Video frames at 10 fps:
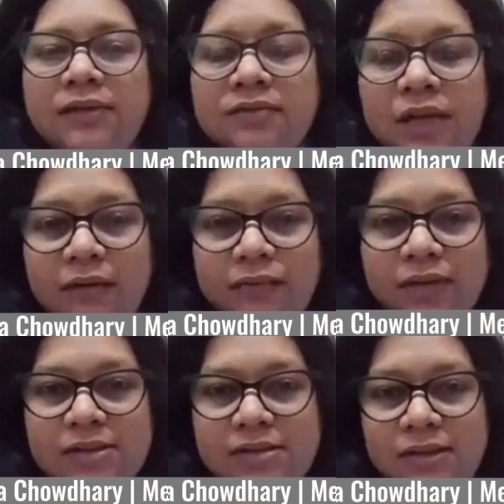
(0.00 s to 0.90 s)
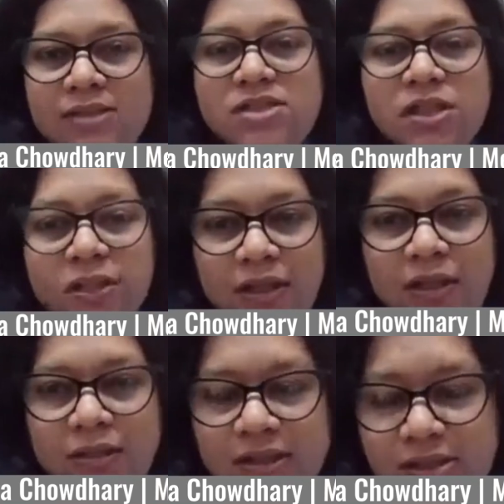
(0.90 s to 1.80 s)
travels
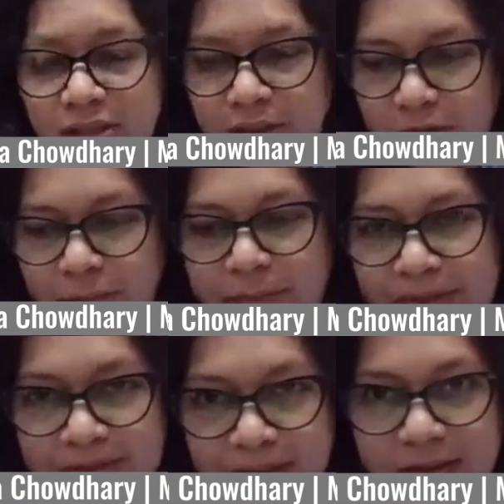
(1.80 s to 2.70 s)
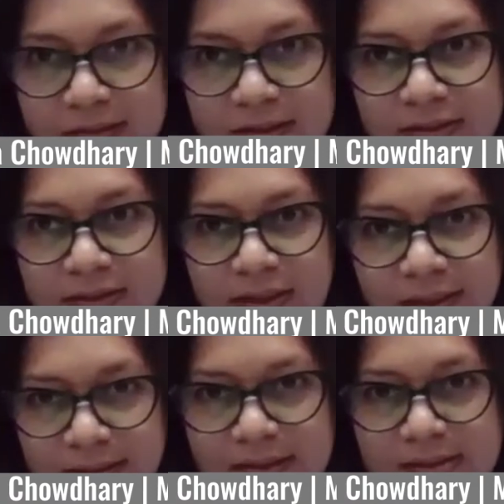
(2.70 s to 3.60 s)
the journey of a press release is
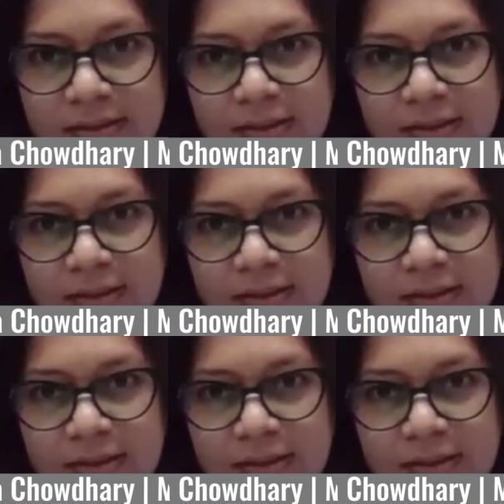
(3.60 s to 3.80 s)
like this.